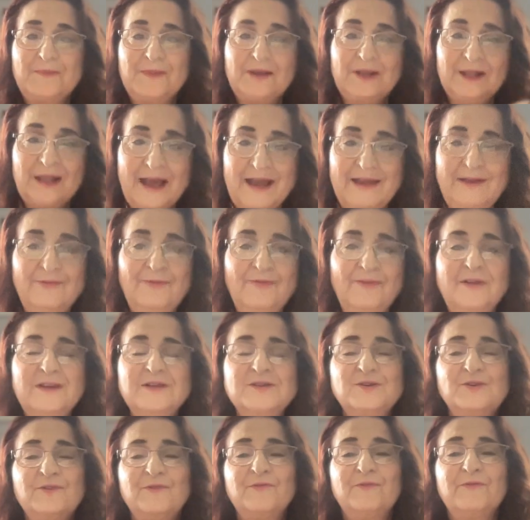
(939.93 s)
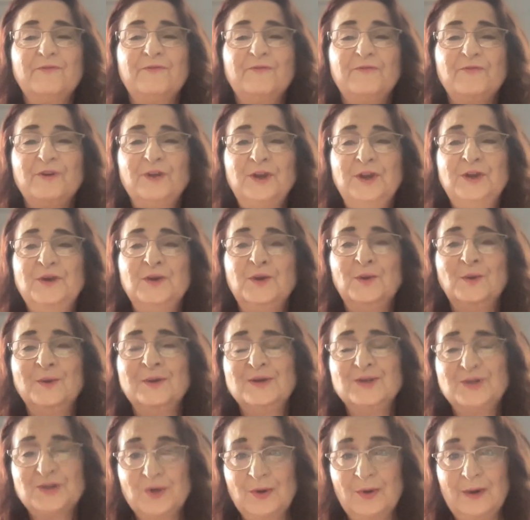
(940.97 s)
Life is for you to
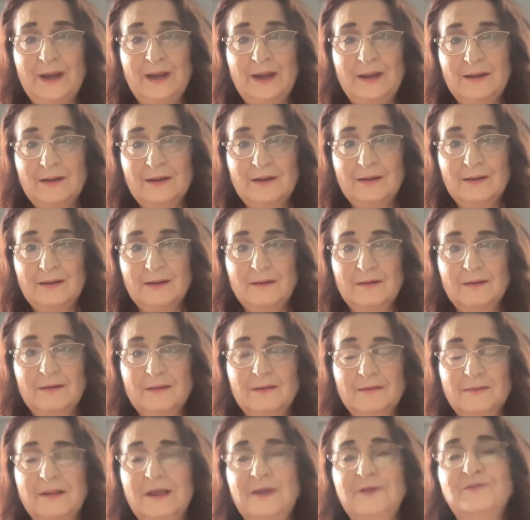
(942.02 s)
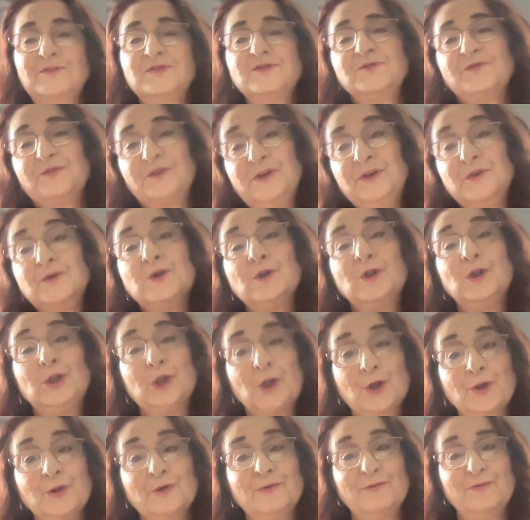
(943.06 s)
enjoy. Life is for you to
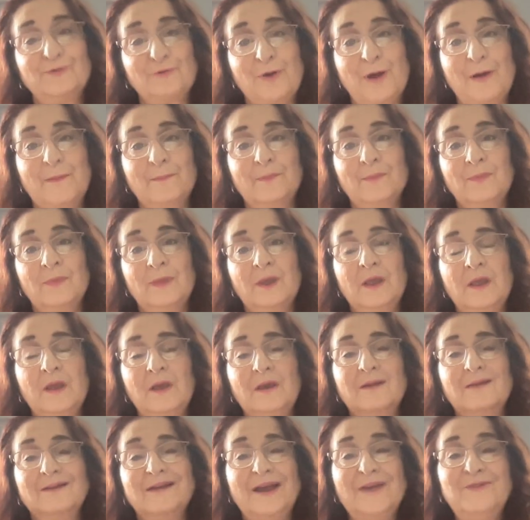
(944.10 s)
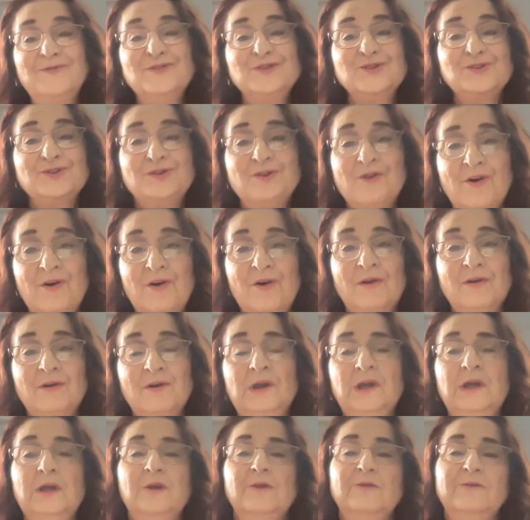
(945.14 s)
learn from. Life is not
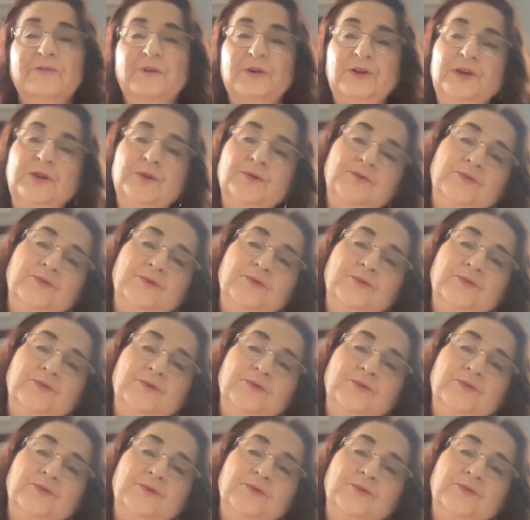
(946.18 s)
for you